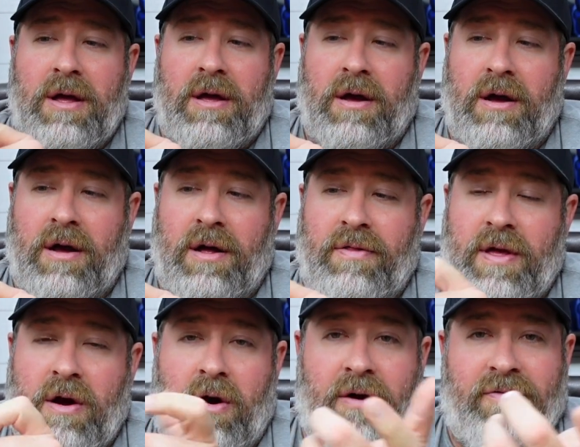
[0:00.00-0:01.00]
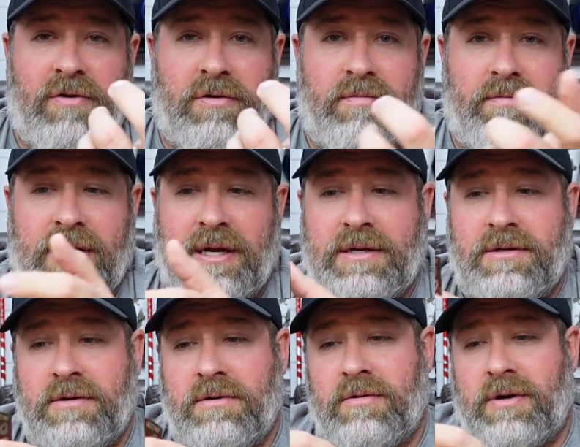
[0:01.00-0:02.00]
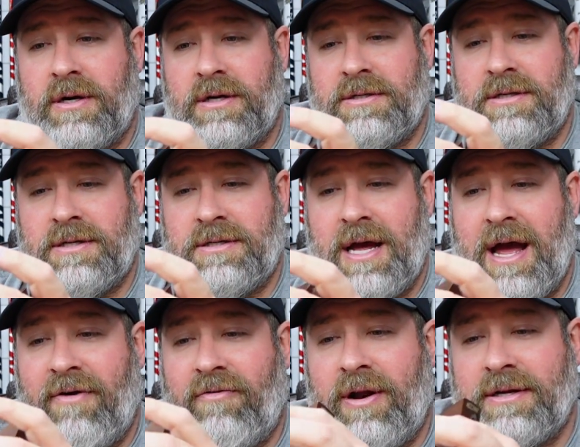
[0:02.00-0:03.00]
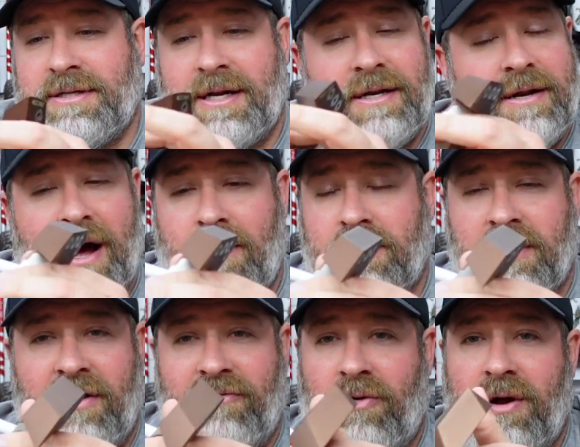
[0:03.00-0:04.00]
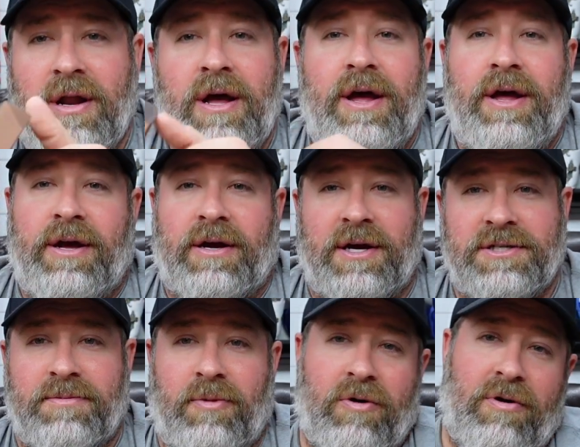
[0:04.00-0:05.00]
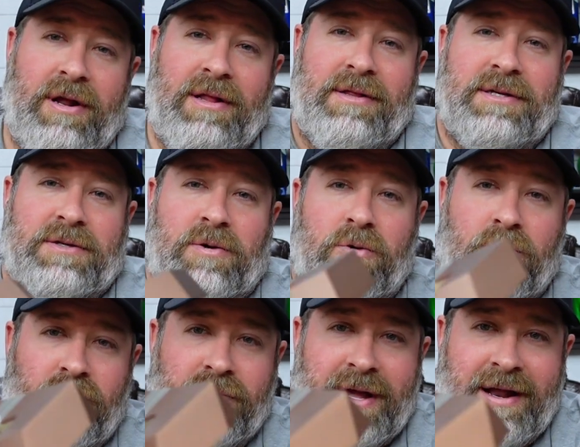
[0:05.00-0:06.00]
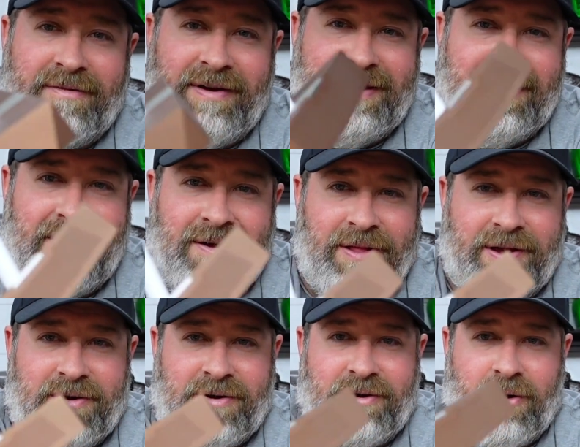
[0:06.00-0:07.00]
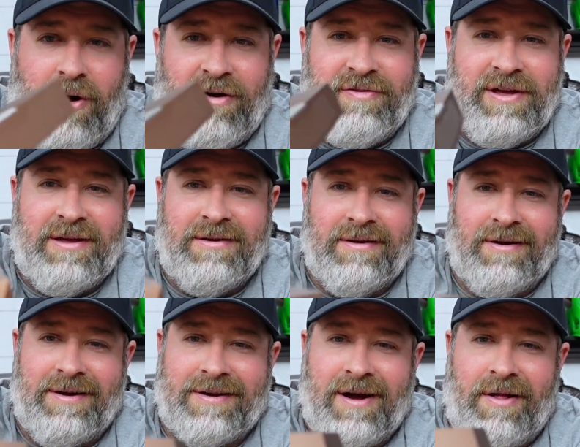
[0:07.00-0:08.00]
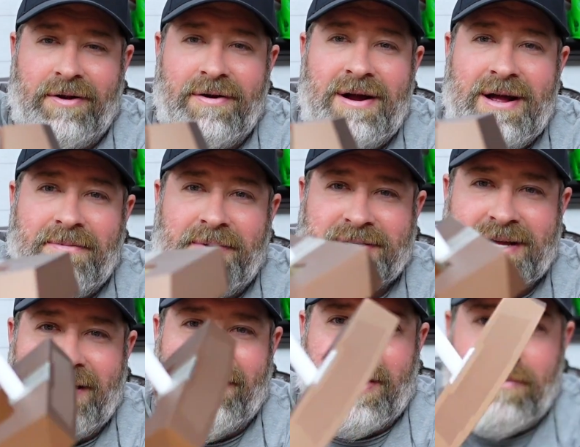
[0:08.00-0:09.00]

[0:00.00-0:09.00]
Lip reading: they offered me to have one. I said I would love one. Custom ordered it in this cool kind of, I think they call it coffee color, but it's kind of like